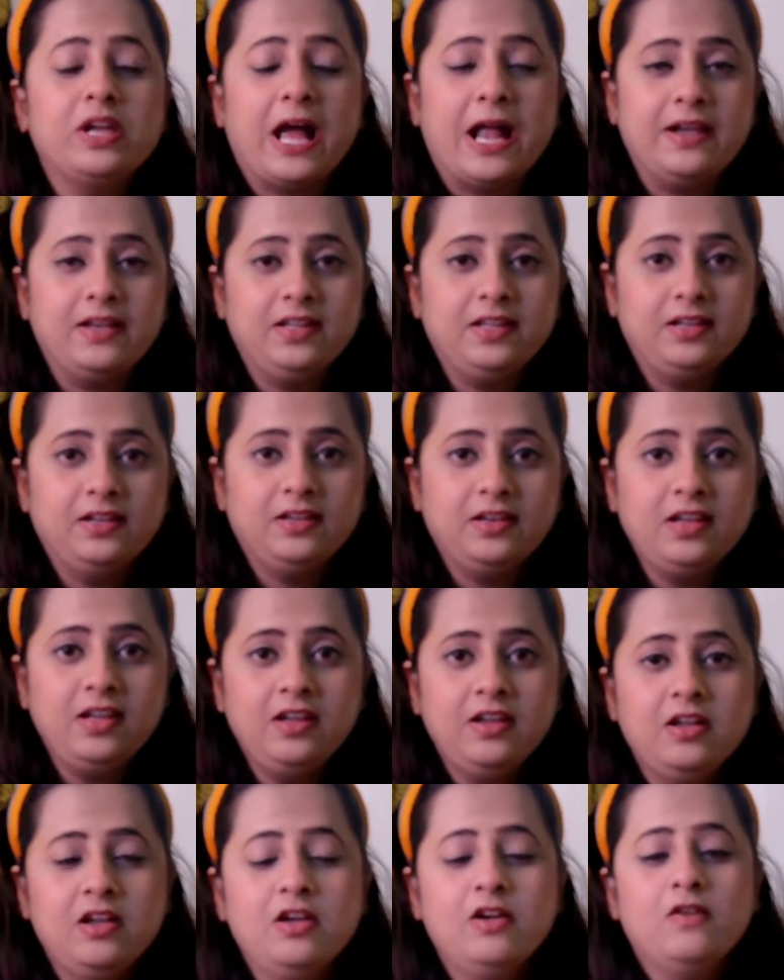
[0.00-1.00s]

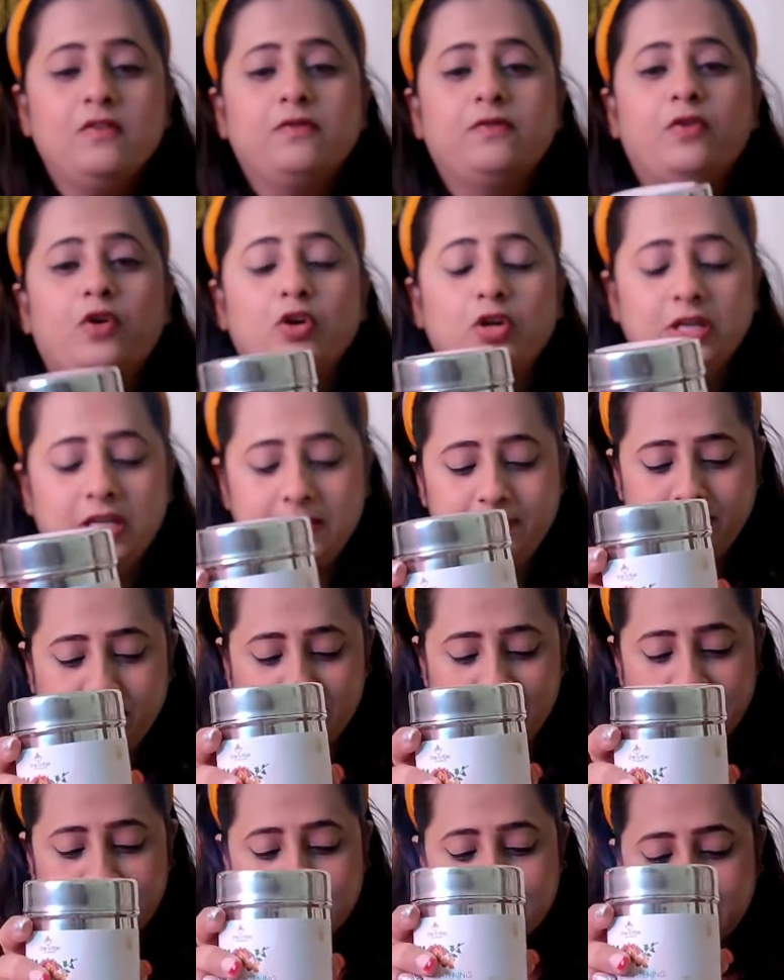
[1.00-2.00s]
category for deep
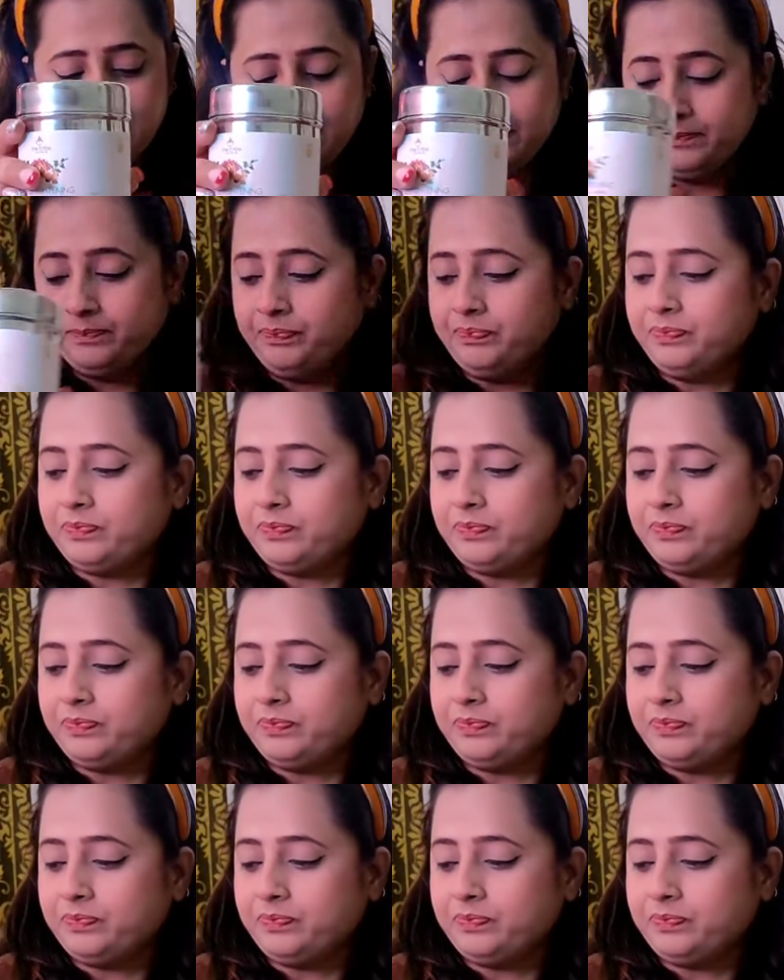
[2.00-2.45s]
cleansing.